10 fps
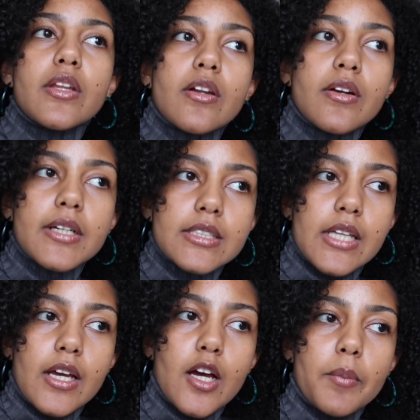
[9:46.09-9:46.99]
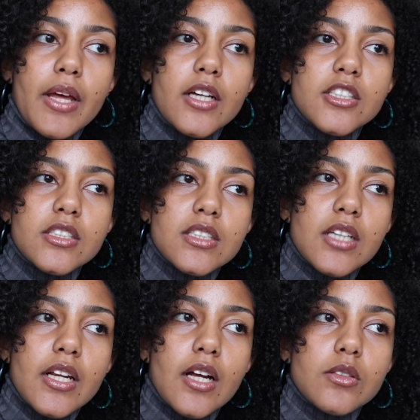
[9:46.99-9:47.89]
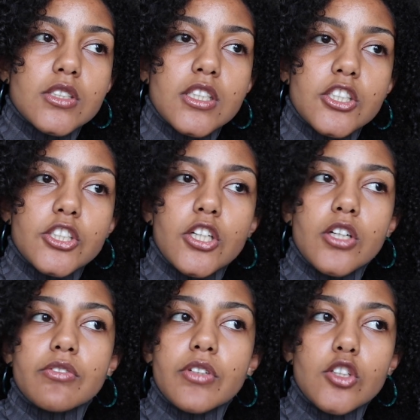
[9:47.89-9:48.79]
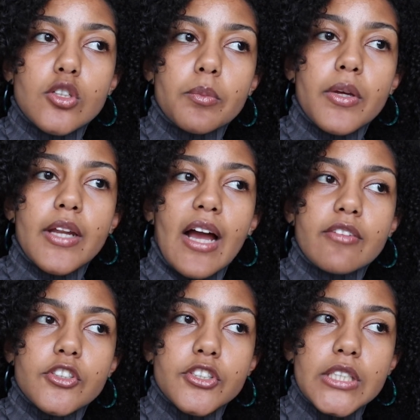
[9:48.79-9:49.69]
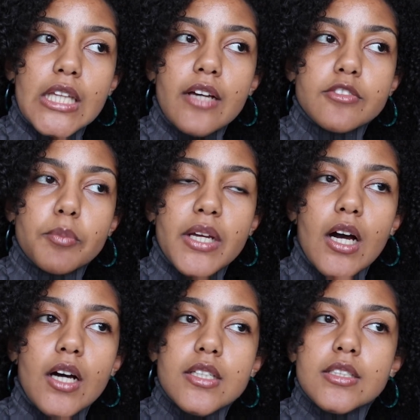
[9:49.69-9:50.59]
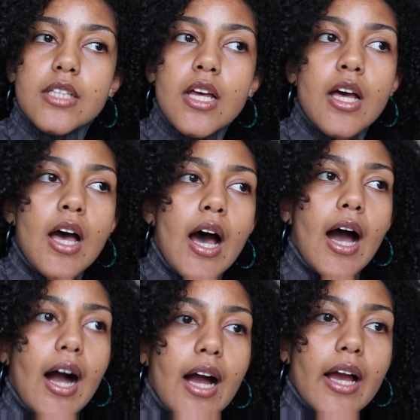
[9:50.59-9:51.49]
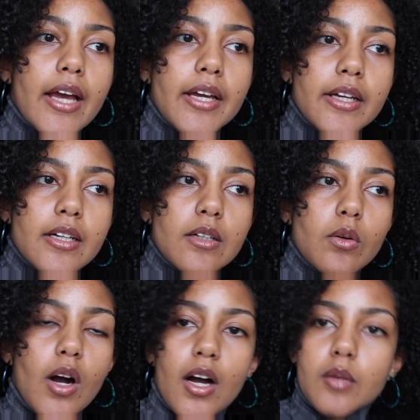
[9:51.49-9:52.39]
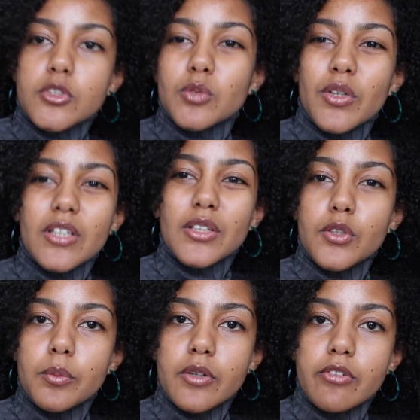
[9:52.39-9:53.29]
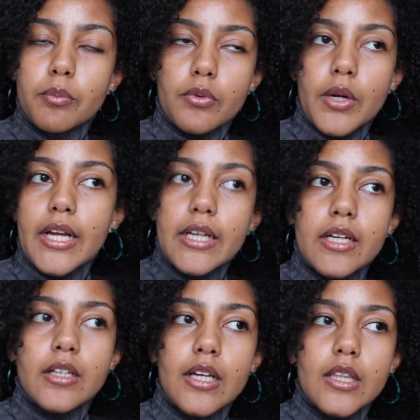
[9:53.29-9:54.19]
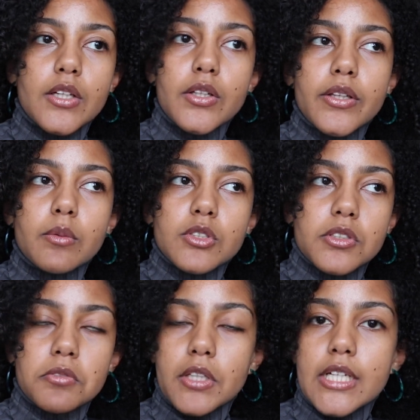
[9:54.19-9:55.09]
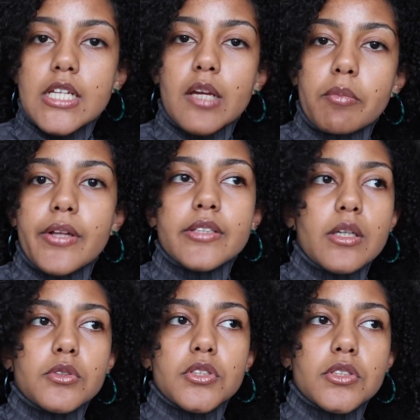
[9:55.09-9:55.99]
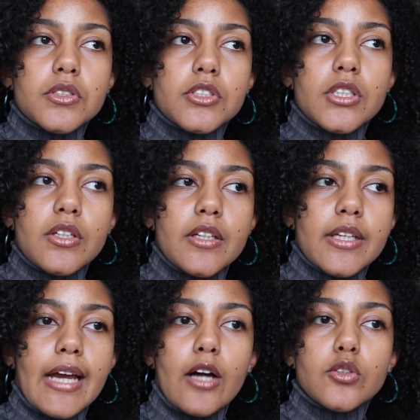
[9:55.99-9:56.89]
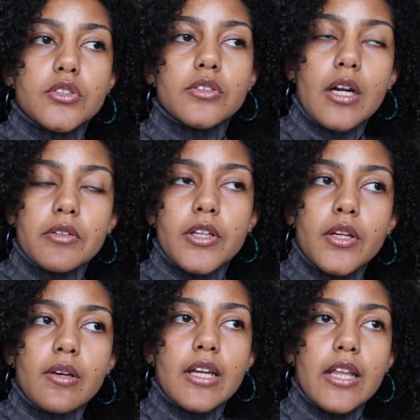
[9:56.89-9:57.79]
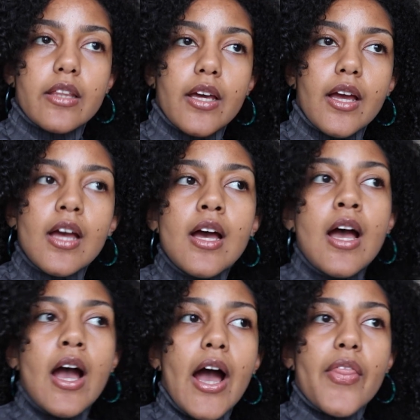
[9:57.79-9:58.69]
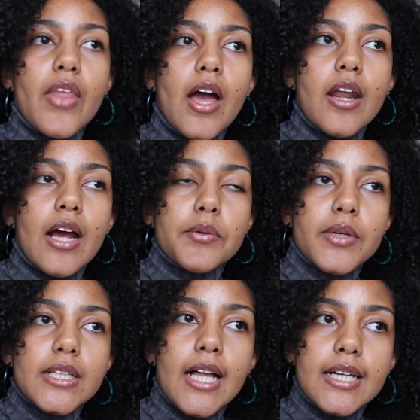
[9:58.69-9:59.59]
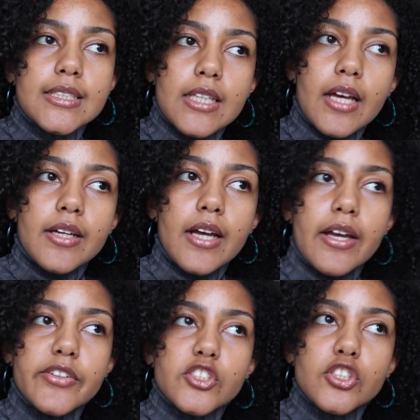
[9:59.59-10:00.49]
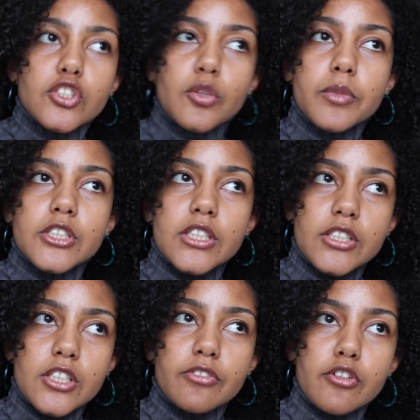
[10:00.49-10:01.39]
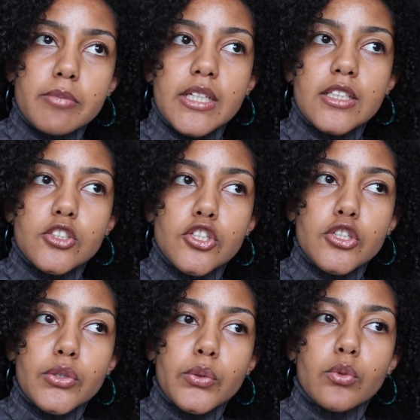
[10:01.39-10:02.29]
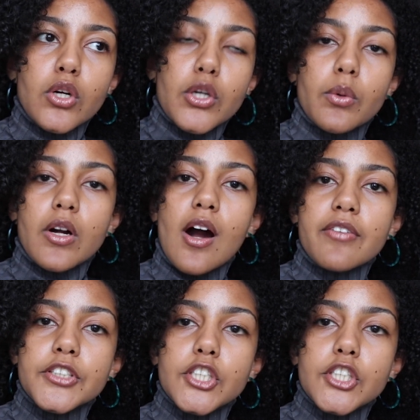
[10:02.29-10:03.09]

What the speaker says: did our exam and I just decided I was gonna chill for a little bit after she left because I just wanted a little bit of a break. It literally was just for like 10 minutes. I was just chilling on the couch, not really doing anything. And then I realized like it's just so much easier for me to go to a coffee